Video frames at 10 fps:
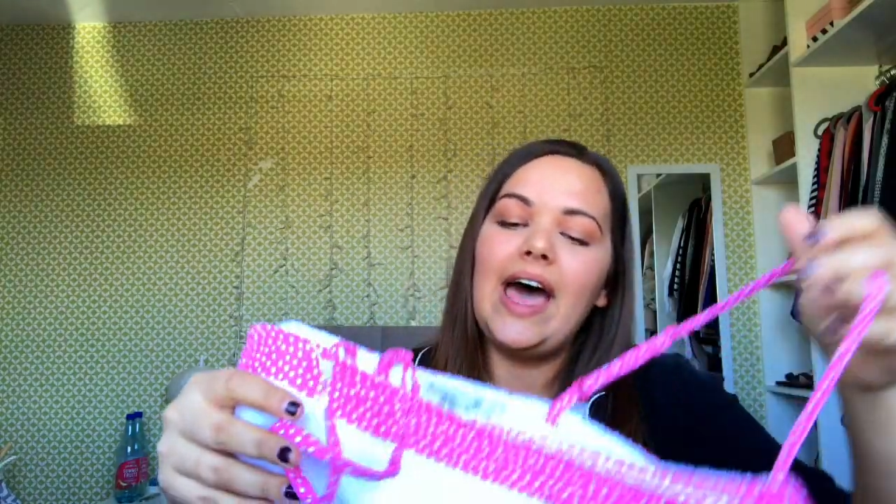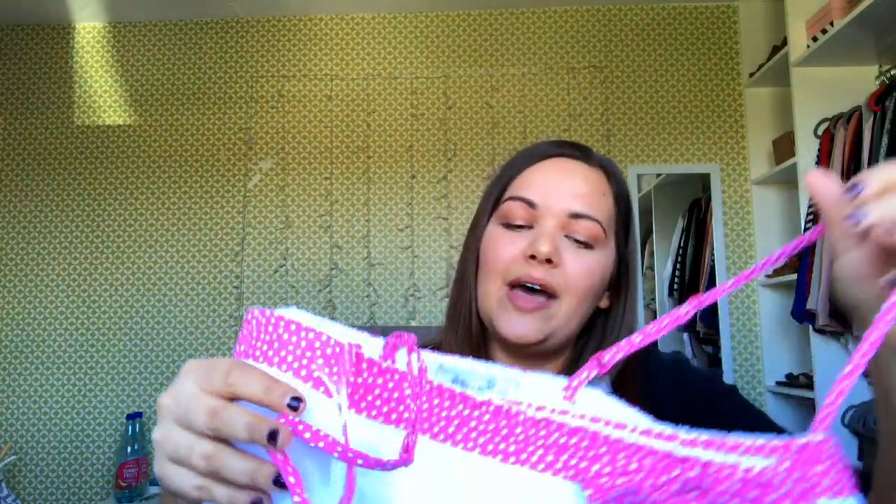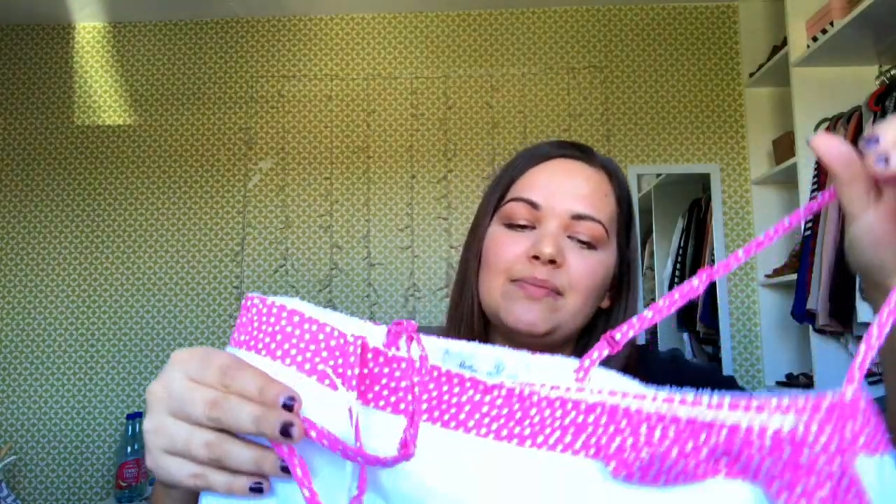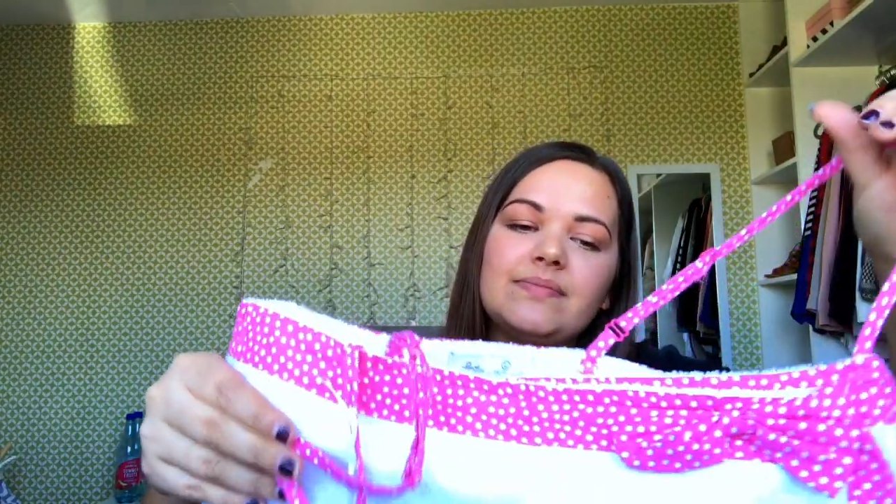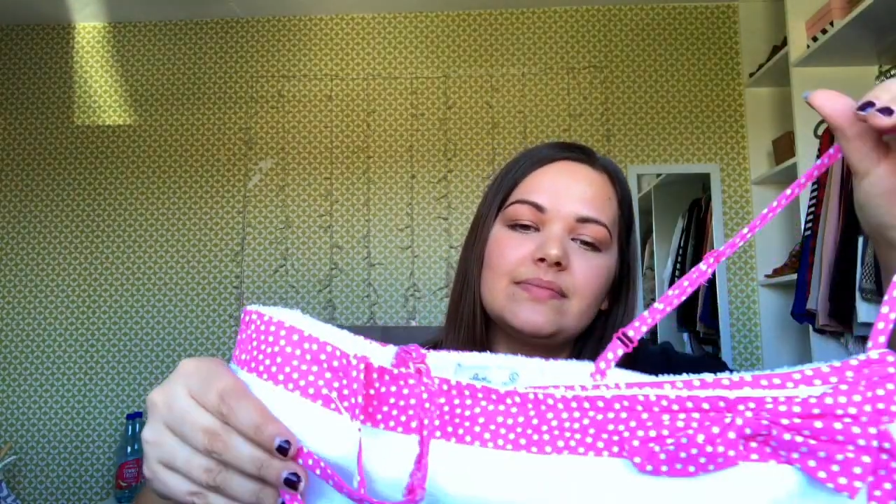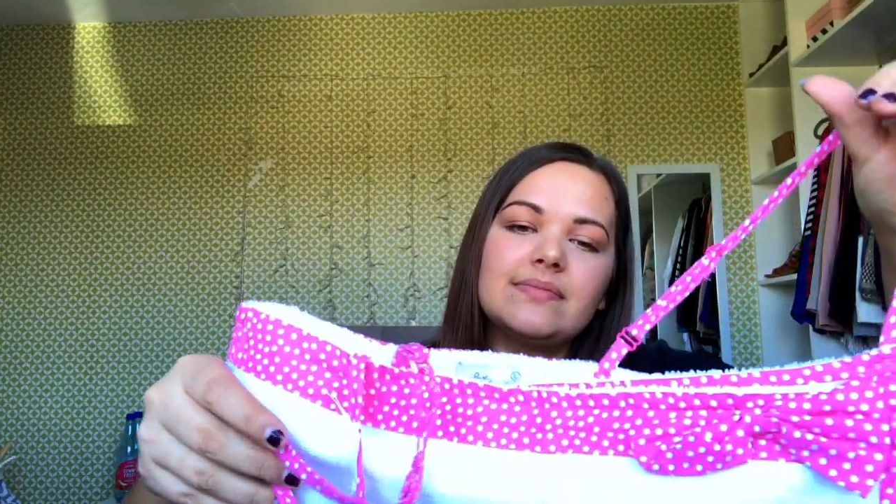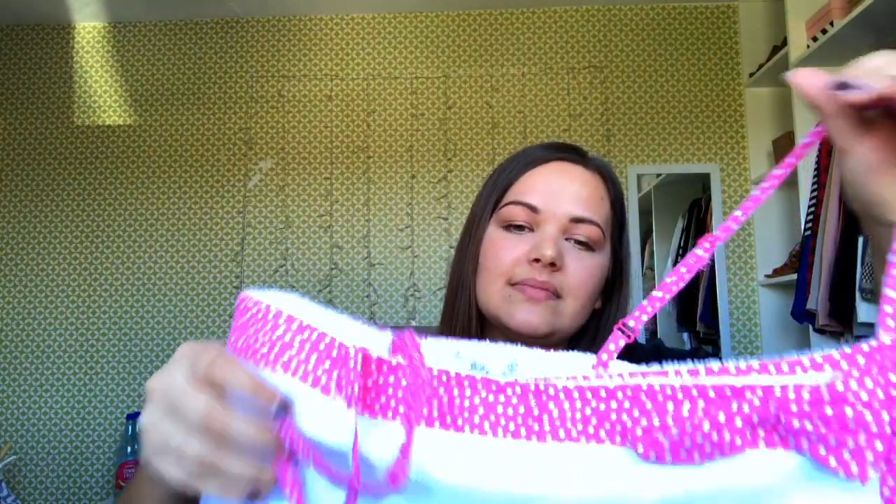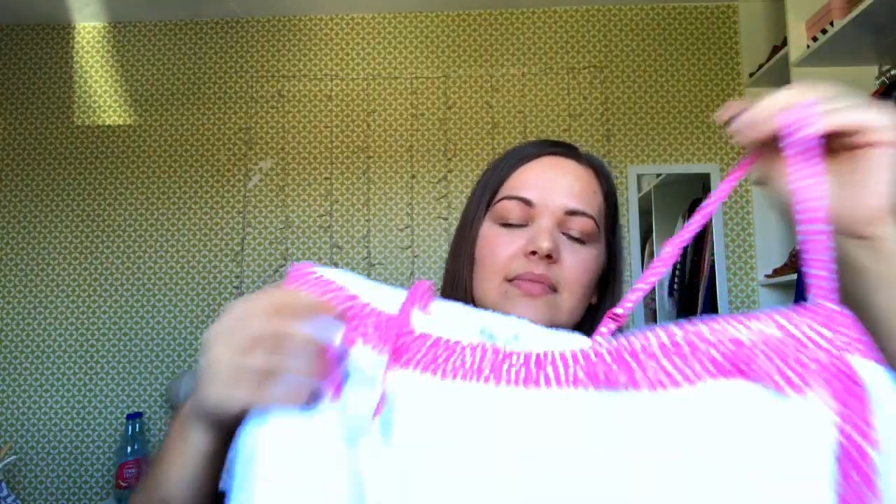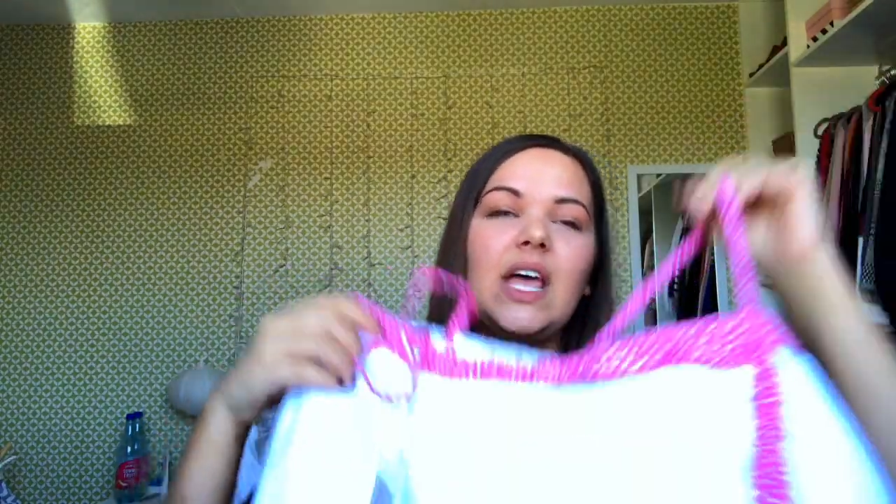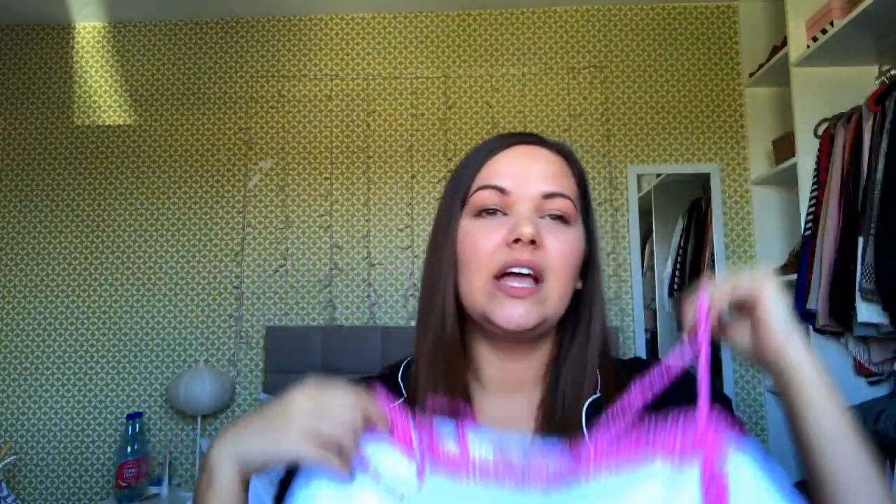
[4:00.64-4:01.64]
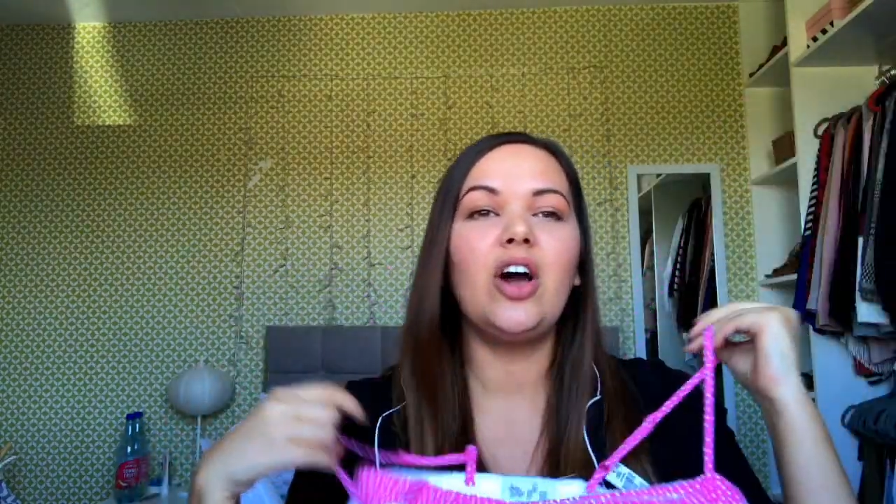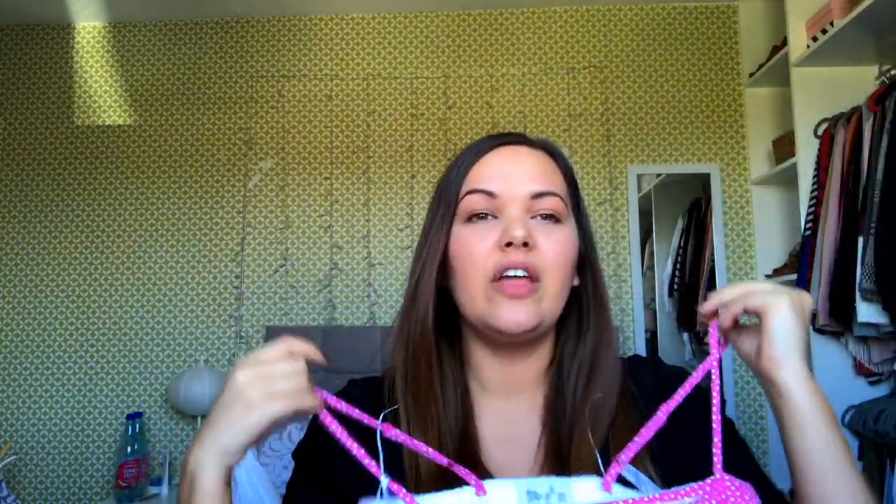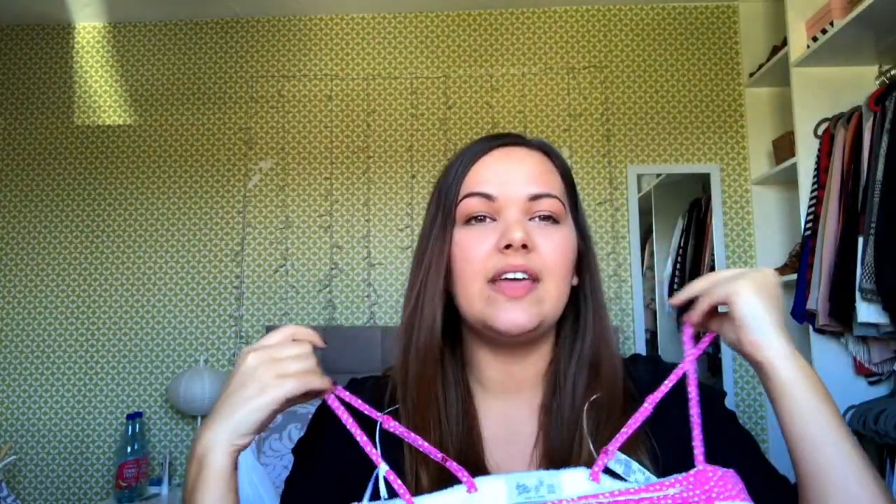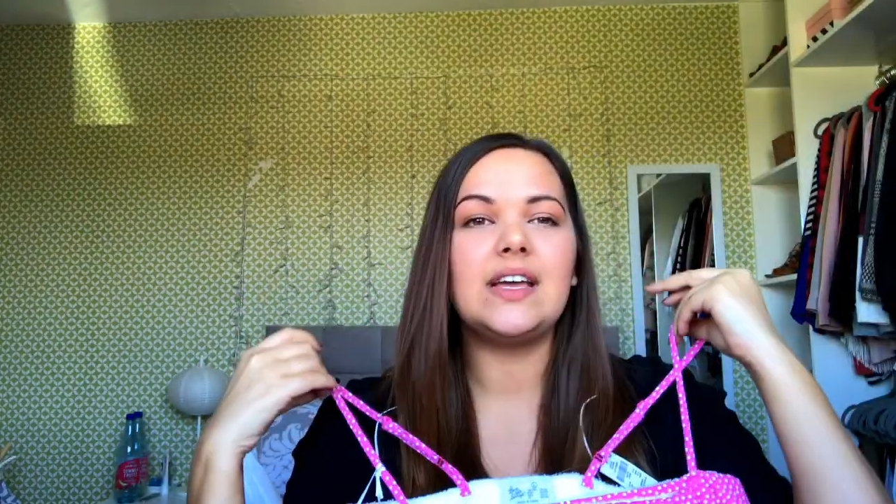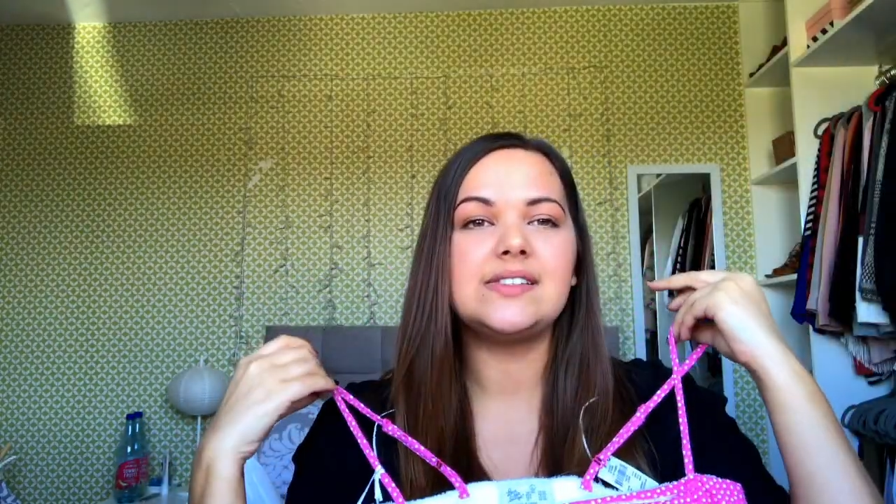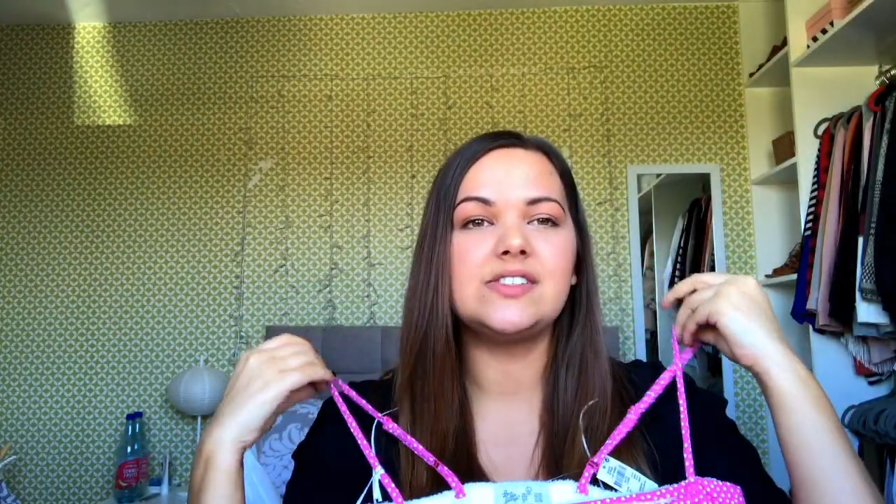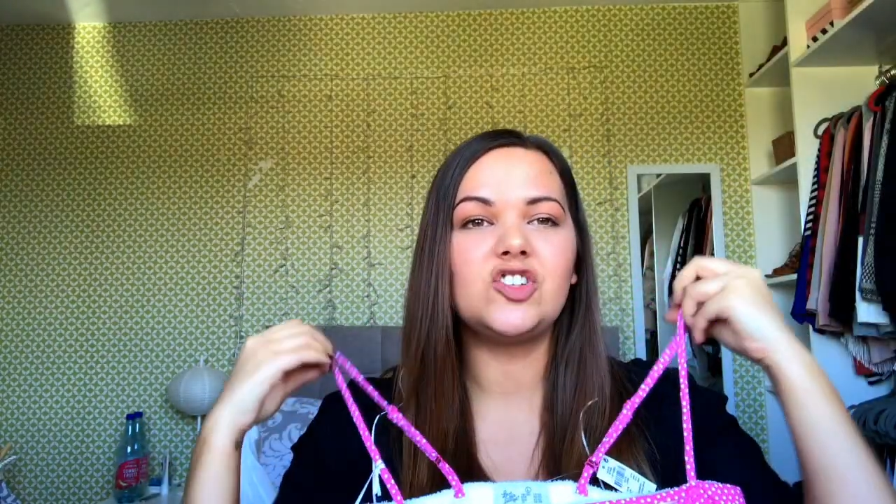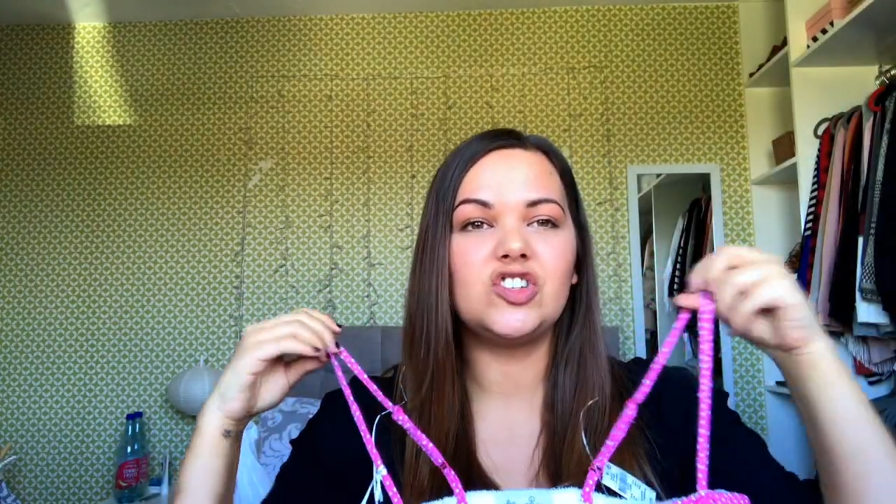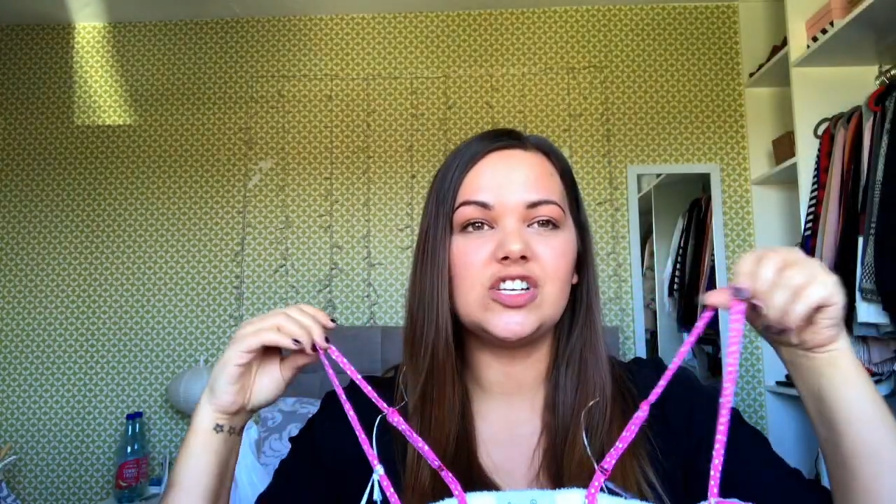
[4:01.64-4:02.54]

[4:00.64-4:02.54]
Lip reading: I got this